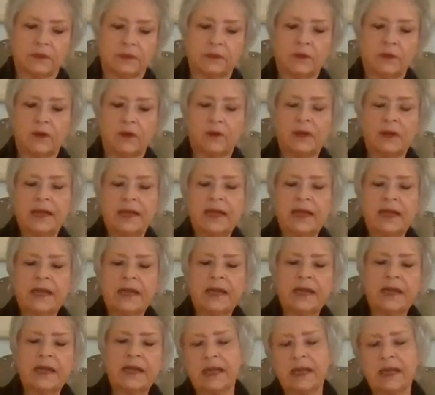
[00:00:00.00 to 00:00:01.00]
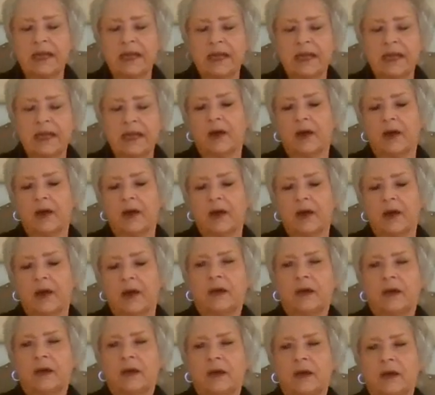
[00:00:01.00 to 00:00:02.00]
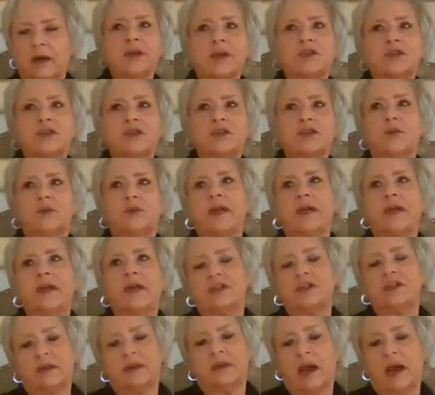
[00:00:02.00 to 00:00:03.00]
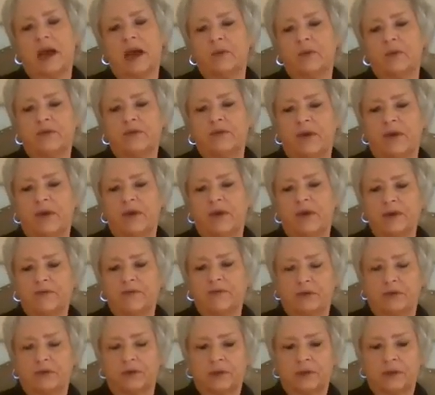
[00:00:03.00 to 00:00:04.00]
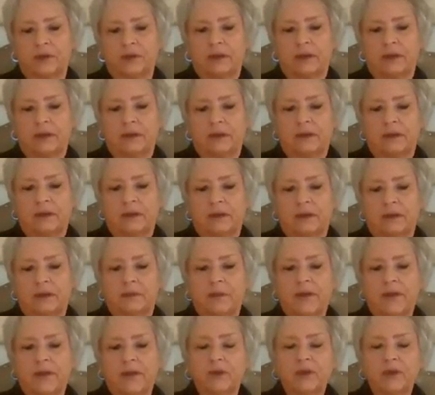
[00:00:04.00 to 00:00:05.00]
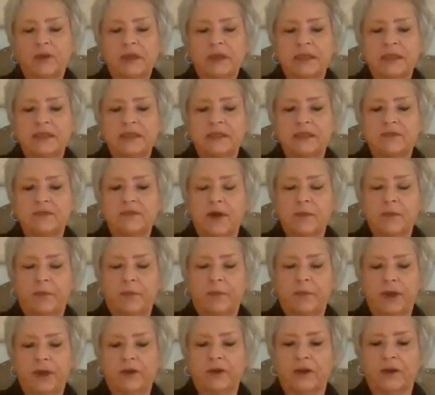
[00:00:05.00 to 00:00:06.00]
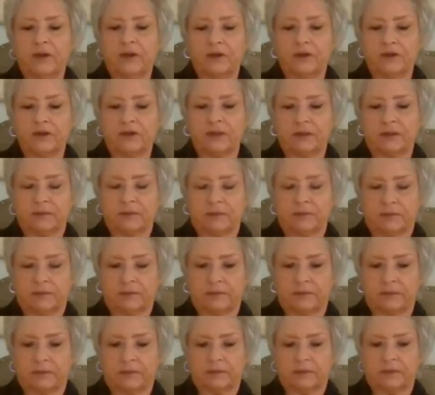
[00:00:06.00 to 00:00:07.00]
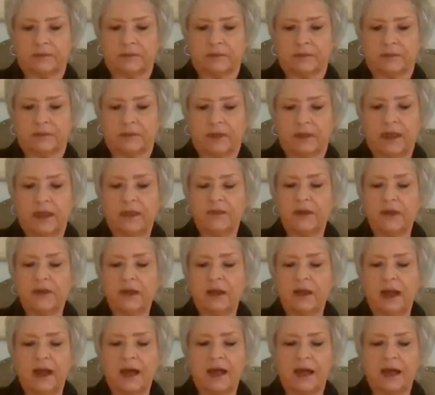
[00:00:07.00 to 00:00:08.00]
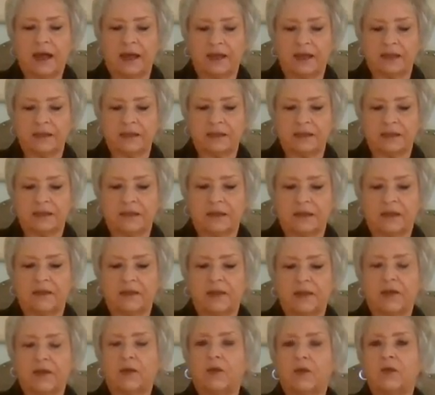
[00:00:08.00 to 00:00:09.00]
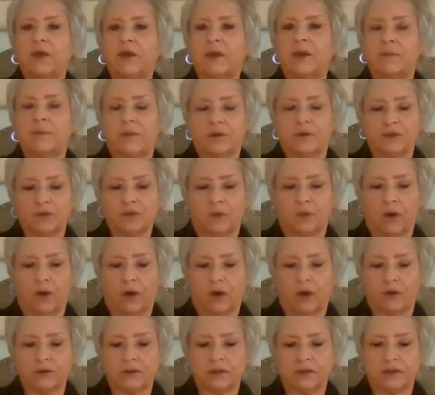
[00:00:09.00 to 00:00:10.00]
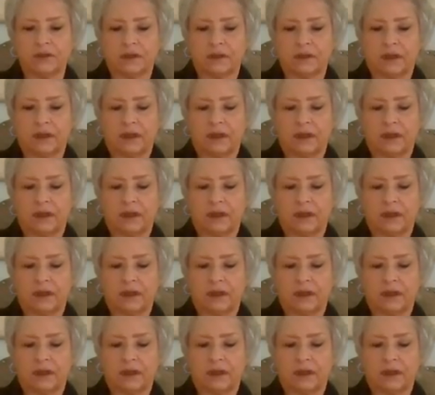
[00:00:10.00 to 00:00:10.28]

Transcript: Now let us take our restoration, our revival, by the release of our barriers and the lies that hold up those walls.